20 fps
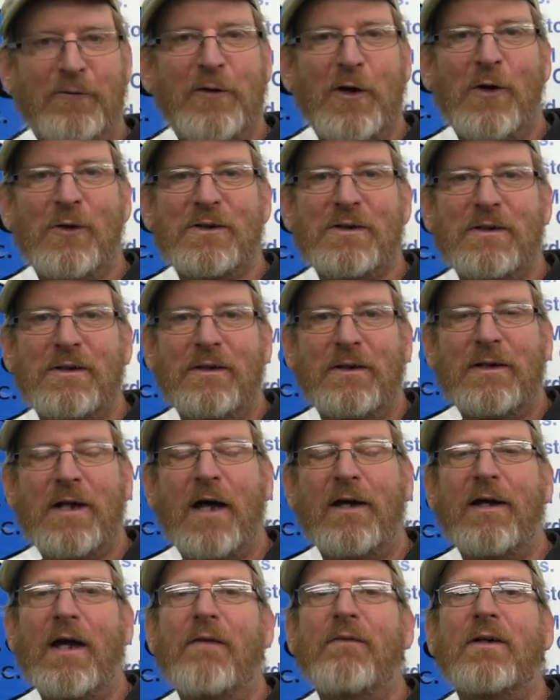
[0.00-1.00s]
folks,
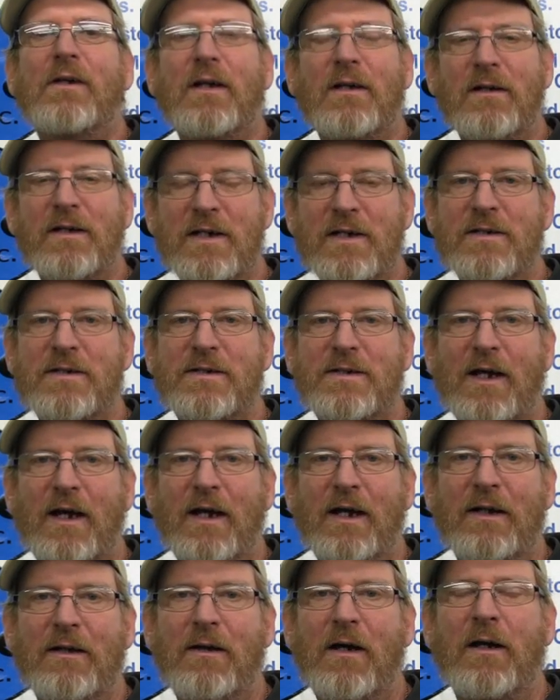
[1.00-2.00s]
now you have a little
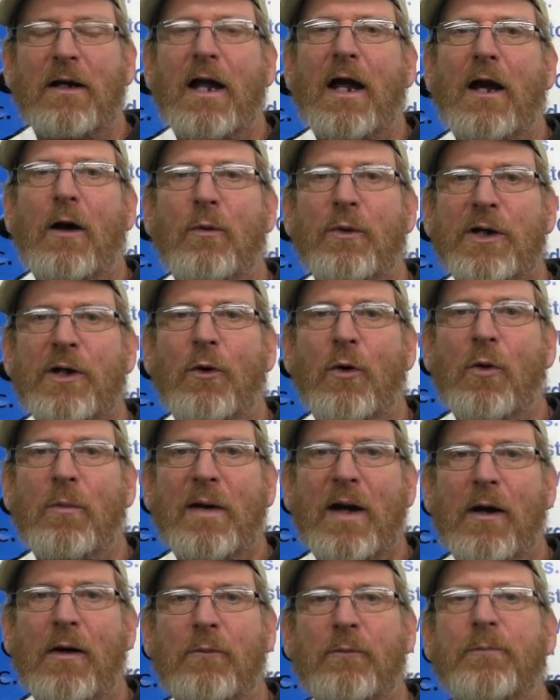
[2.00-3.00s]
insight on how we go
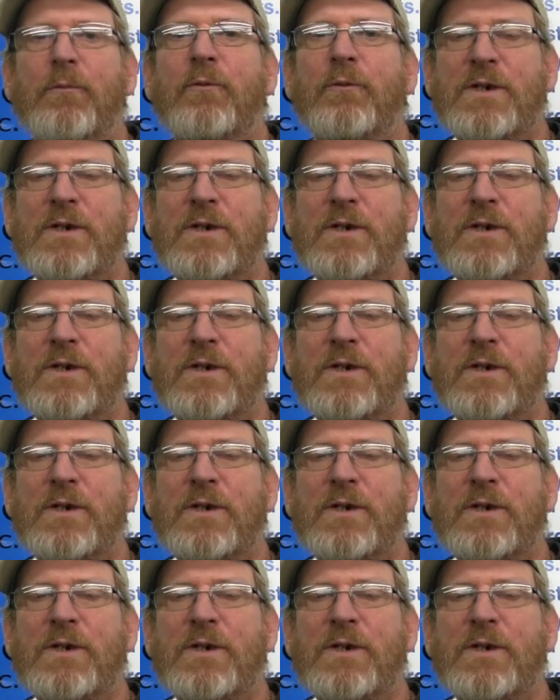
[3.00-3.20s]
about